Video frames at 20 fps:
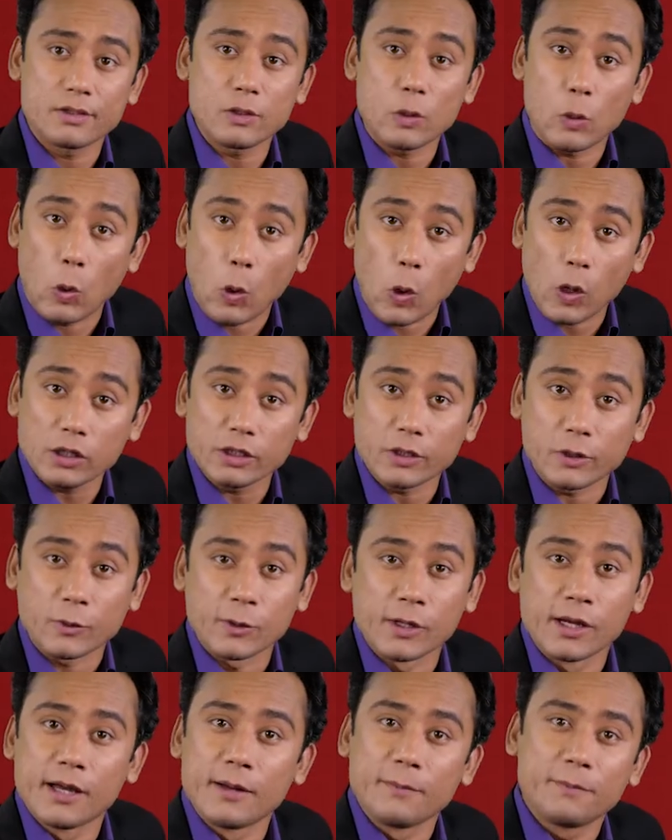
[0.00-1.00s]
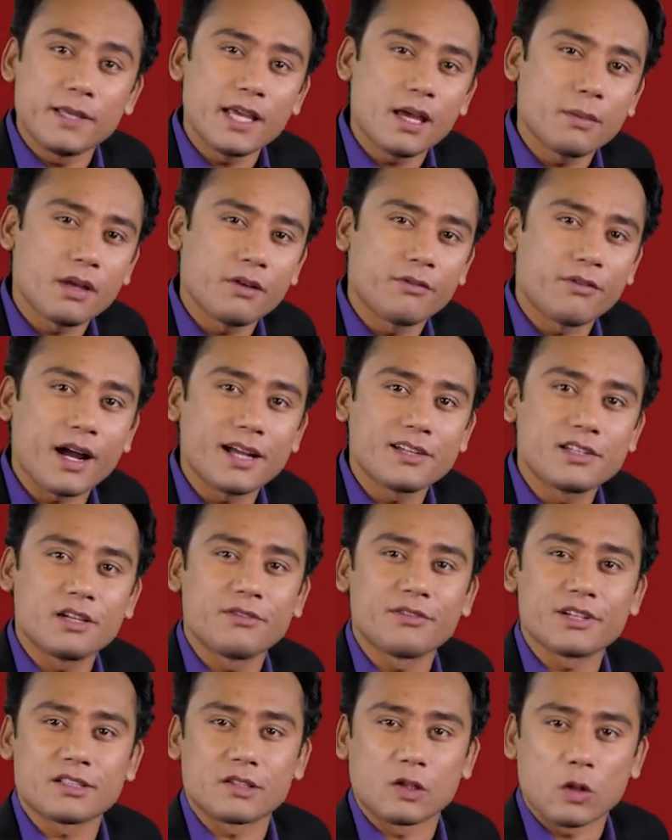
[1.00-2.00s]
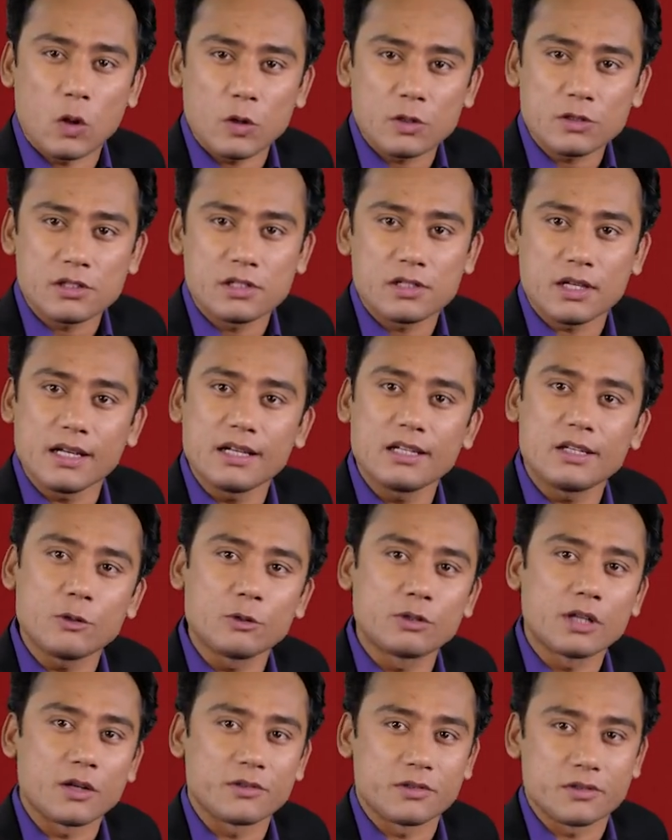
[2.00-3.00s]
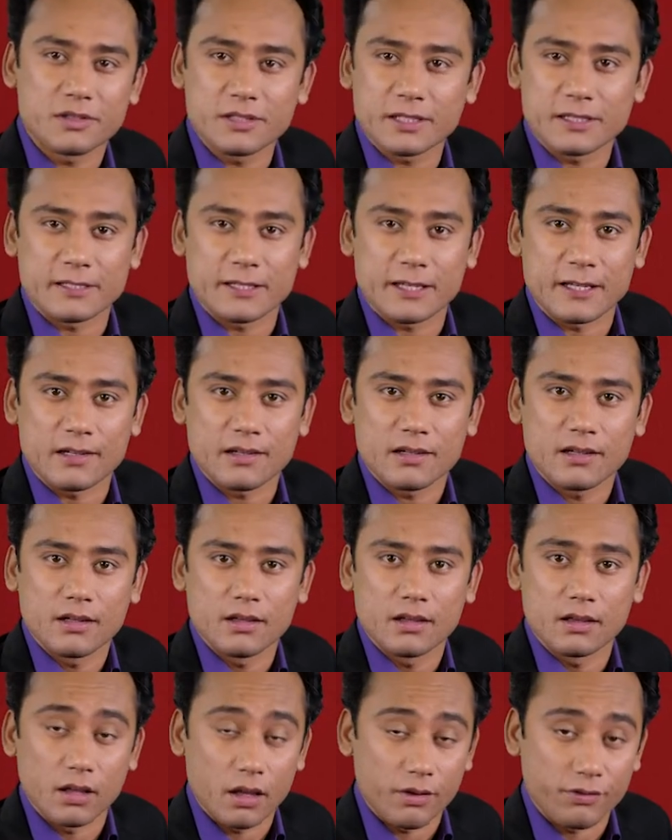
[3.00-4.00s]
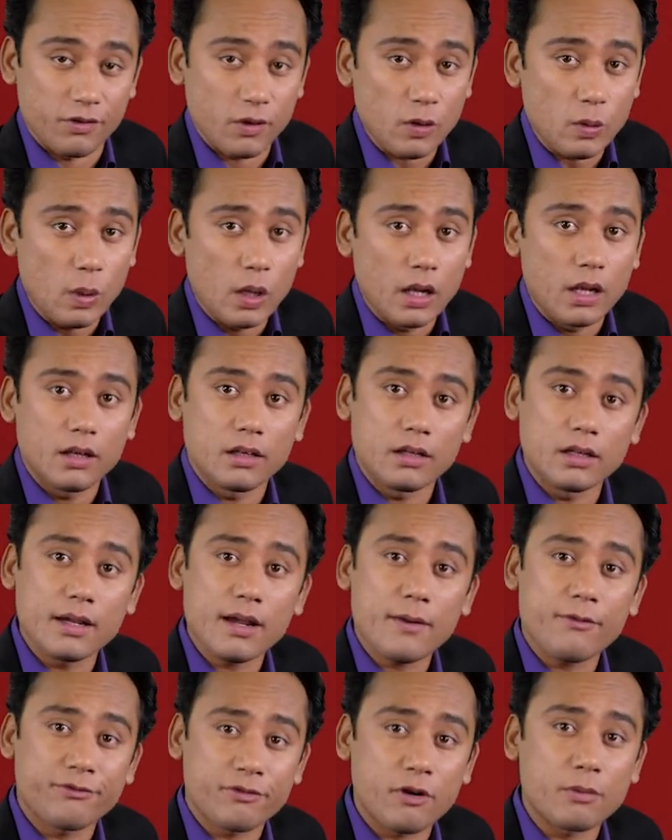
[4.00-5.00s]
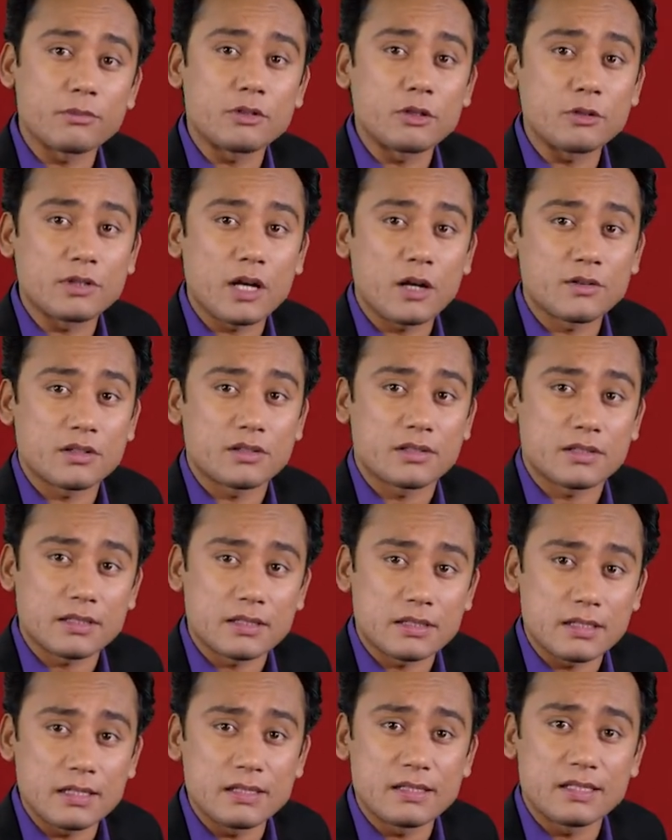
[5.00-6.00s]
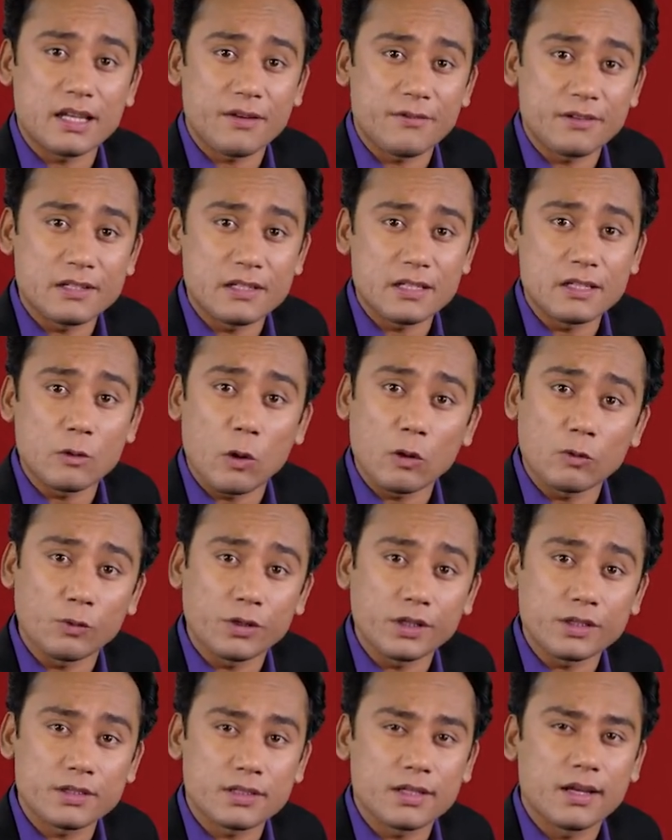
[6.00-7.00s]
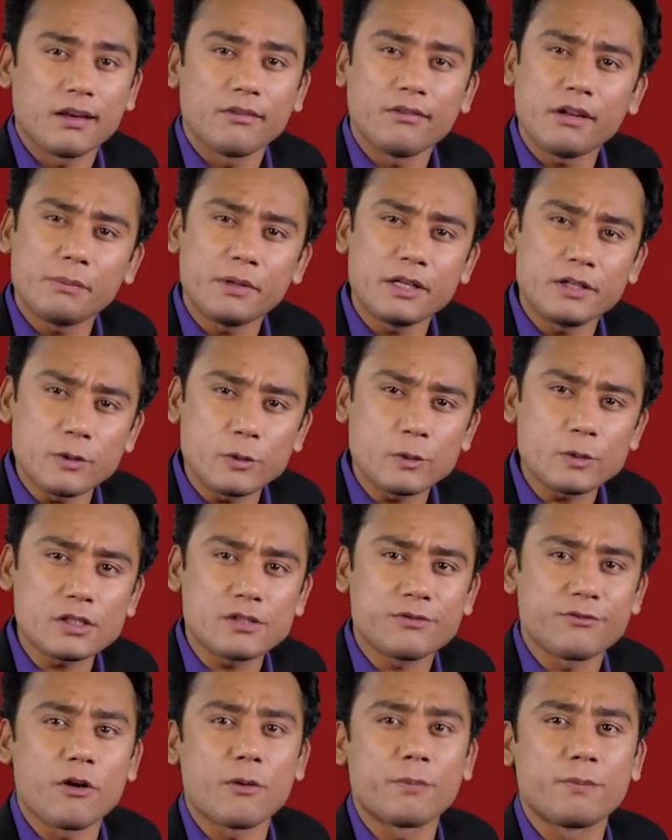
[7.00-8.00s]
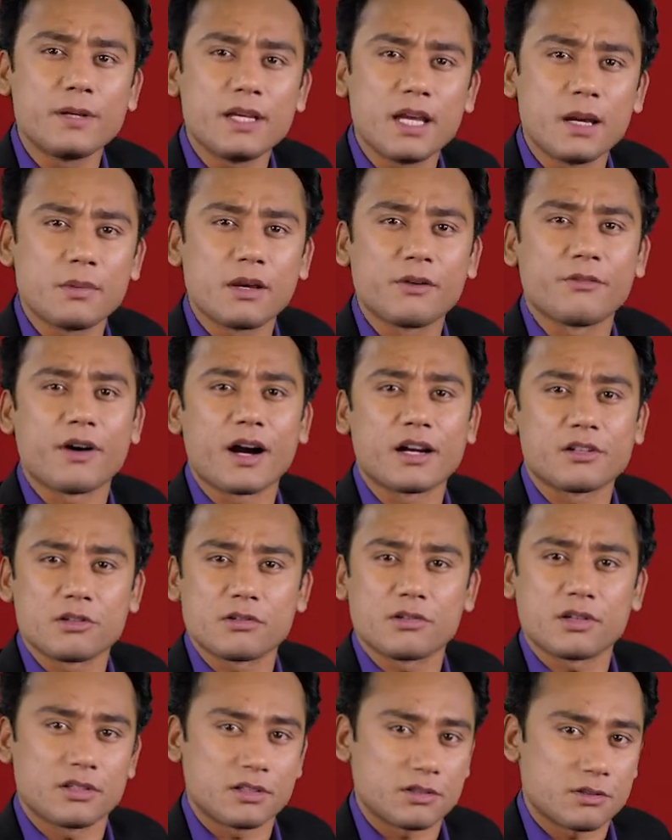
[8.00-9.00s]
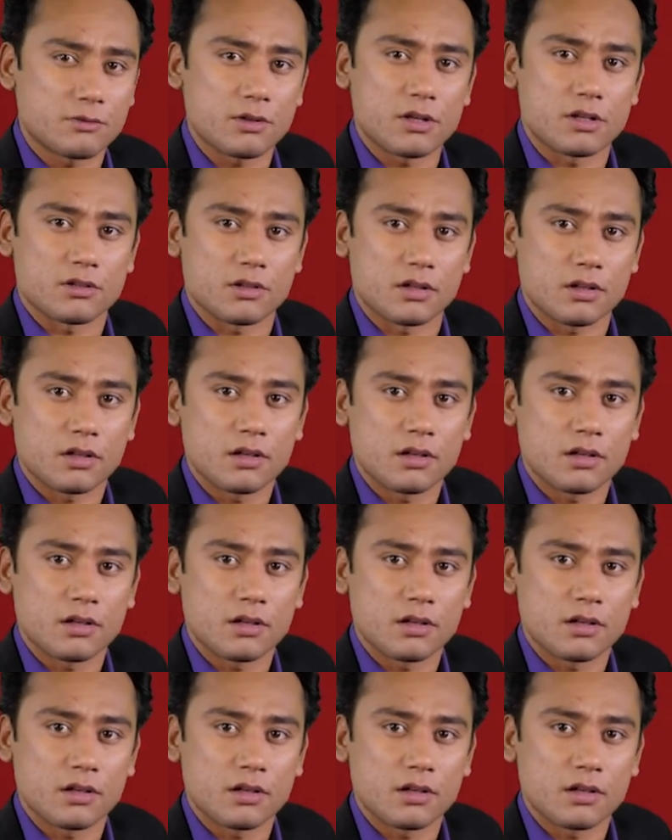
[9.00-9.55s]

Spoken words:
you all know, PMAY-G was launched in 2016. Therefore, year from 2016-17 onwards will be used for PMAY-G registration.